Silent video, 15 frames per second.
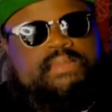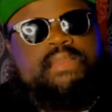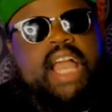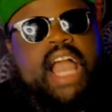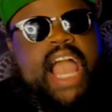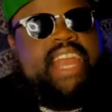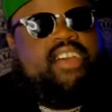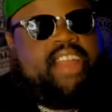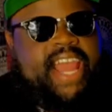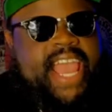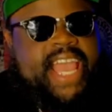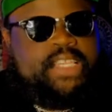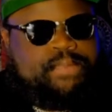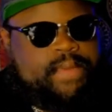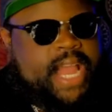I know
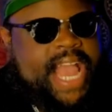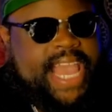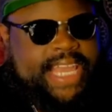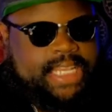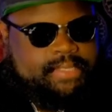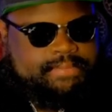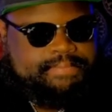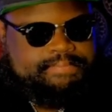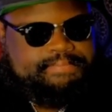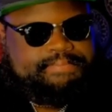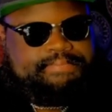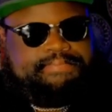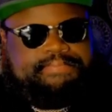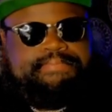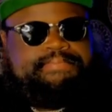that's right.
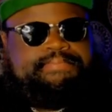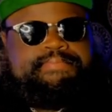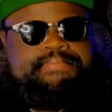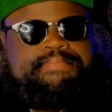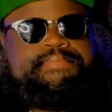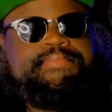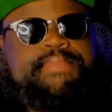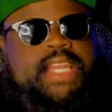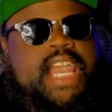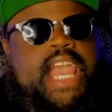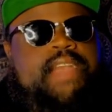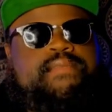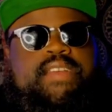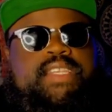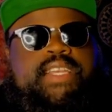
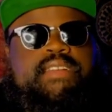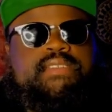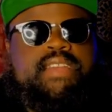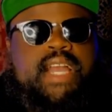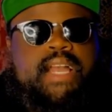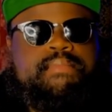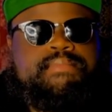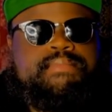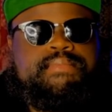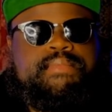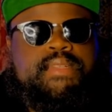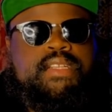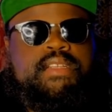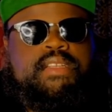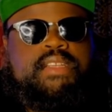Every single time
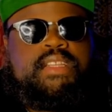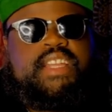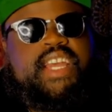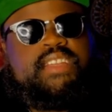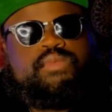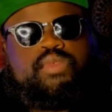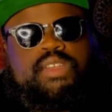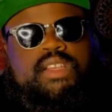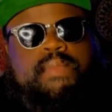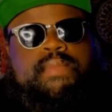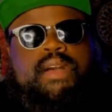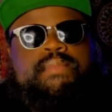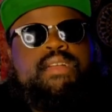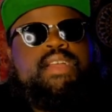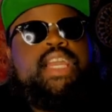that will come
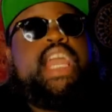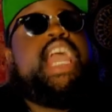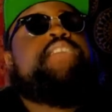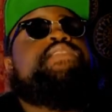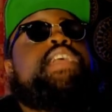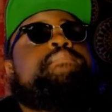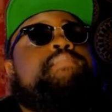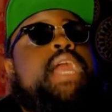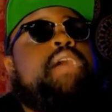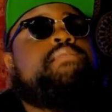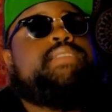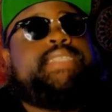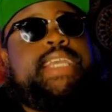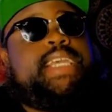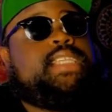up. If you're
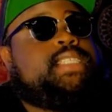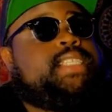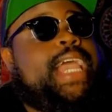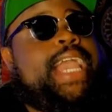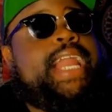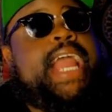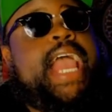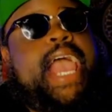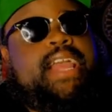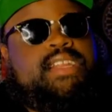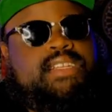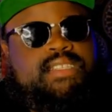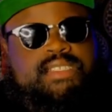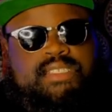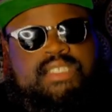broke, just say that.
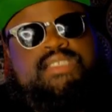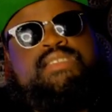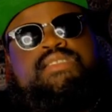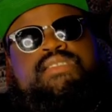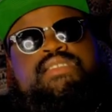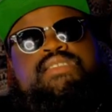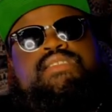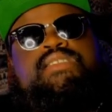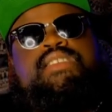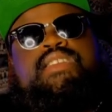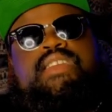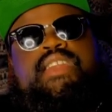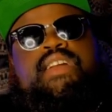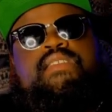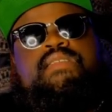
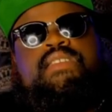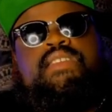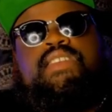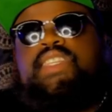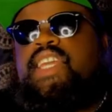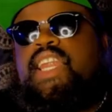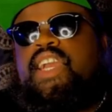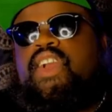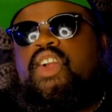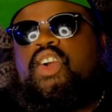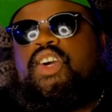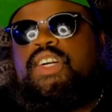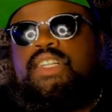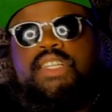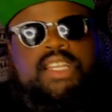You know, you tell a
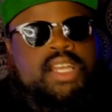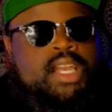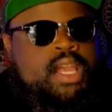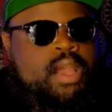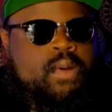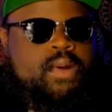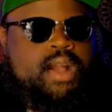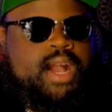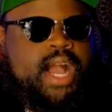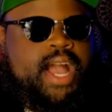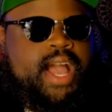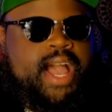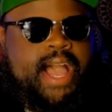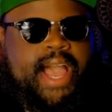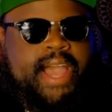girl, well, I,
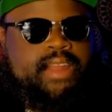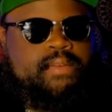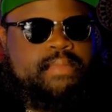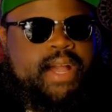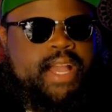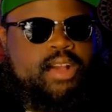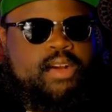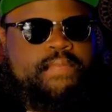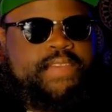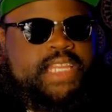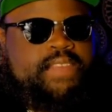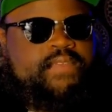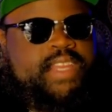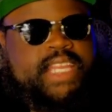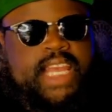I don't mind going 50
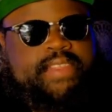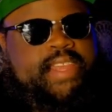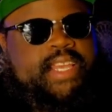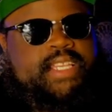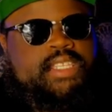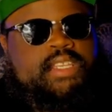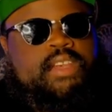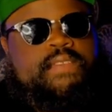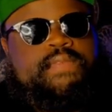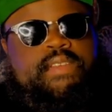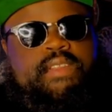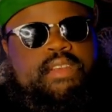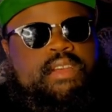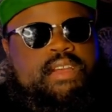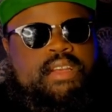50. I think it's good for
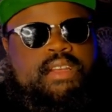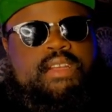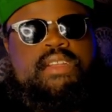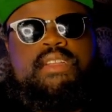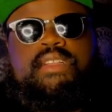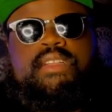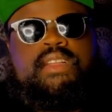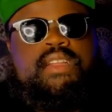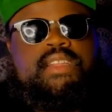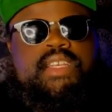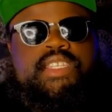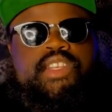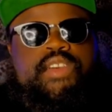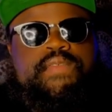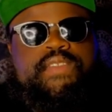the, uh, I think
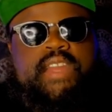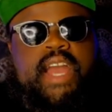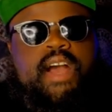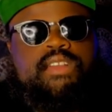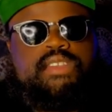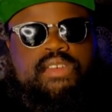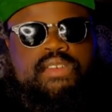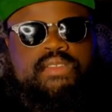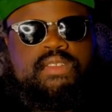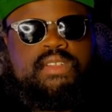it's good for the household.